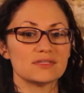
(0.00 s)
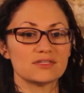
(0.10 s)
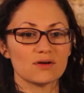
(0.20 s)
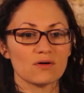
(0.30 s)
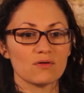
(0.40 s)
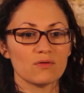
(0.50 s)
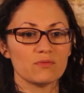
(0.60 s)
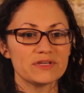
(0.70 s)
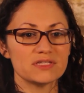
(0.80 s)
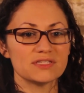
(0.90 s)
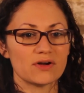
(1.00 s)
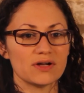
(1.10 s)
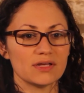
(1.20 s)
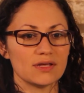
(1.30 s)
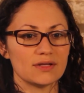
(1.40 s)
So we
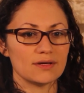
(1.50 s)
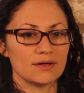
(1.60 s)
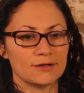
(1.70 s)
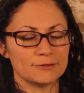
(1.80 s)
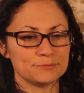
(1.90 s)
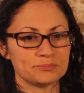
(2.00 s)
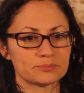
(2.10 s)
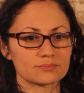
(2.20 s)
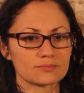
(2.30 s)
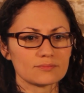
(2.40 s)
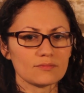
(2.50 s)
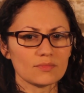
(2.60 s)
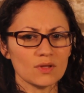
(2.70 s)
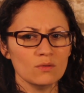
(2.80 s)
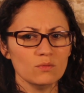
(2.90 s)
started,
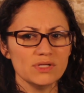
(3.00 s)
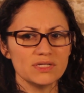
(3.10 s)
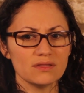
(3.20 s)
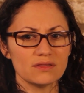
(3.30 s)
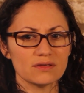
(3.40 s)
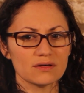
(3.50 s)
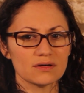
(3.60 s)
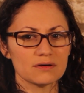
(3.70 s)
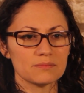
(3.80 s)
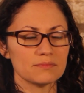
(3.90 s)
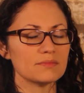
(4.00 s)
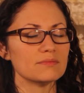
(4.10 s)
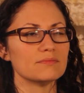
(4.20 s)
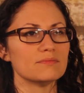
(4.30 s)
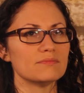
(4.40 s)
we did
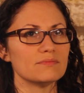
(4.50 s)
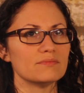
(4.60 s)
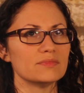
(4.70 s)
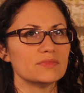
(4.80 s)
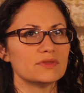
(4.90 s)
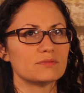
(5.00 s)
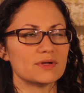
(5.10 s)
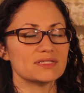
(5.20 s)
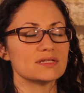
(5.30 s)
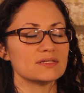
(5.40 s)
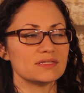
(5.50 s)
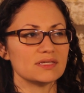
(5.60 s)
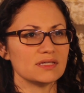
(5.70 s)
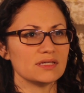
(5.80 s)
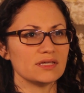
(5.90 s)
the
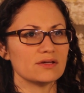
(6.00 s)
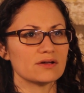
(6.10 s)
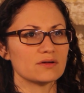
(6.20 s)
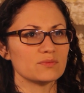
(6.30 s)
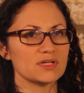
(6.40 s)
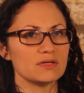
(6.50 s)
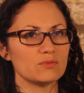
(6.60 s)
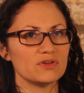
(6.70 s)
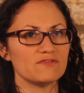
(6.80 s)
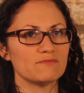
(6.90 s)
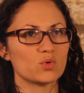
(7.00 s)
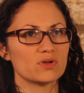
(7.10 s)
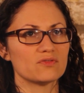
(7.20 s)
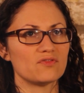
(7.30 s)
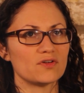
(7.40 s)
residency here. We were
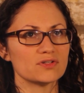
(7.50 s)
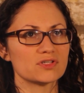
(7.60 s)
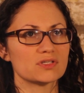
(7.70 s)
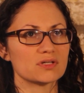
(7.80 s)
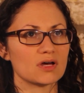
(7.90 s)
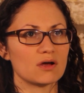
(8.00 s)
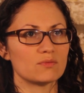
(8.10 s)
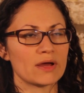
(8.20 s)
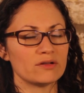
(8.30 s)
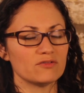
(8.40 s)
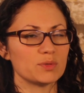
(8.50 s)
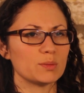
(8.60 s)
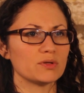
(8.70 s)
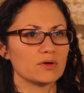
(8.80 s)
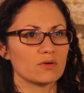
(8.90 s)
the first round of
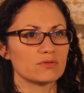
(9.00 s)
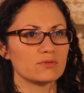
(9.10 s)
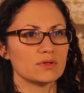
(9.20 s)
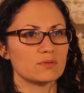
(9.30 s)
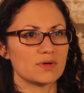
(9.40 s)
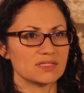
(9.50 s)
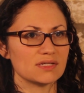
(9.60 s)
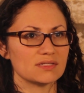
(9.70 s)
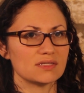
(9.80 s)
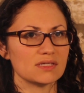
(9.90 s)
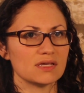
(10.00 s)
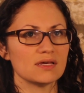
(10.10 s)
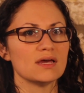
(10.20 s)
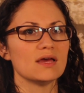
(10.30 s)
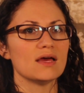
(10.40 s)
people to go through the residency,
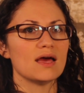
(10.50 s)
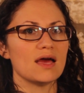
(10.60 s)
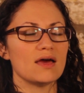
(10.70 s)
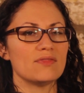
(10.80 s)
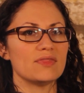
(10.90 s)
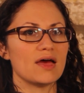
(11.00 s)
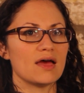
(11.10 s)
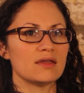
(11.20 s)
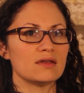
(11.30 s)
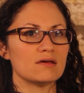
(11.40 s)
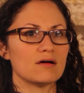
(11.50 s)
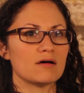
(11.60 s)
and then